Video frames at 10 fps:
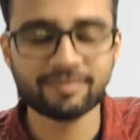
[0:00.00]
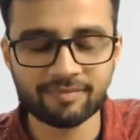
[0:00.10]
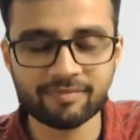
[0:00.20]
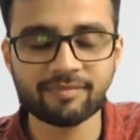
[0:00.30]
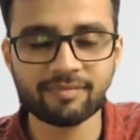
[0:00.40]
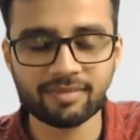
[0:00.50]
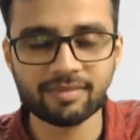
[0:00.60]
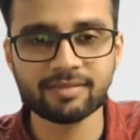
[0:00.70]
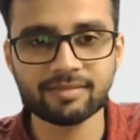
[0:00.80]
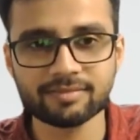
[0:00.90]

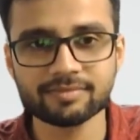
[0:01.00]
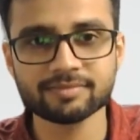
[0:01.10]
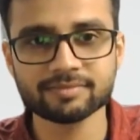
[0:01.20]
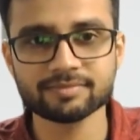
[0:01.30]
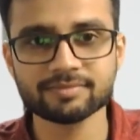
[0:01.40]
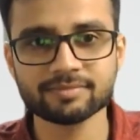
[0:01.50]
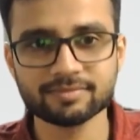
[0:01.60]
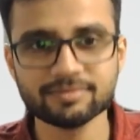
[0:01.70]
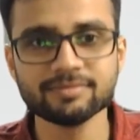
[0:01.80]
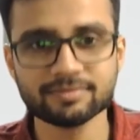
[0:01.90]

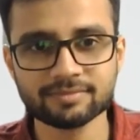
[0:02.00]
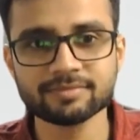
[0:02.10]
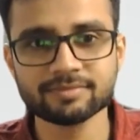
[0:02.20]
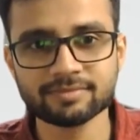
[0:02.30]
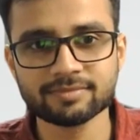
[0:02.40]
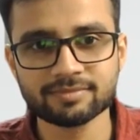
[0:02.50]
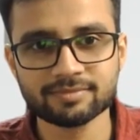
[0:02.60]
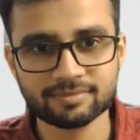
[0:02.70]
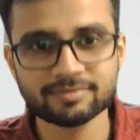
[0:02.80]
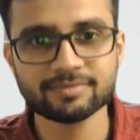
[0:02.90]

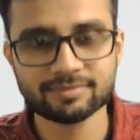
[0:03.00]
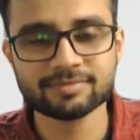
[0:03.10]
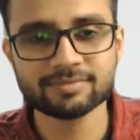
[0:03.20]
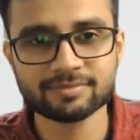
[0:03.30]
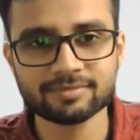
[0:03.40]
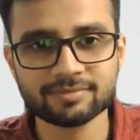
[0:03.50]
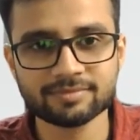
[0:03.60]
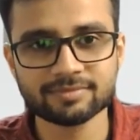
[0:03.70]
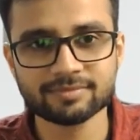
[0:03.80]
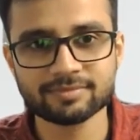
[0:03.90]

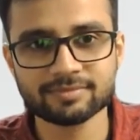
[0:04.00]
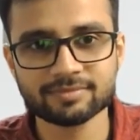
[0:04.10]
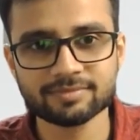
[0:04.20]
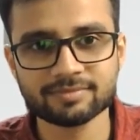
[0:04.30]
(not speaking)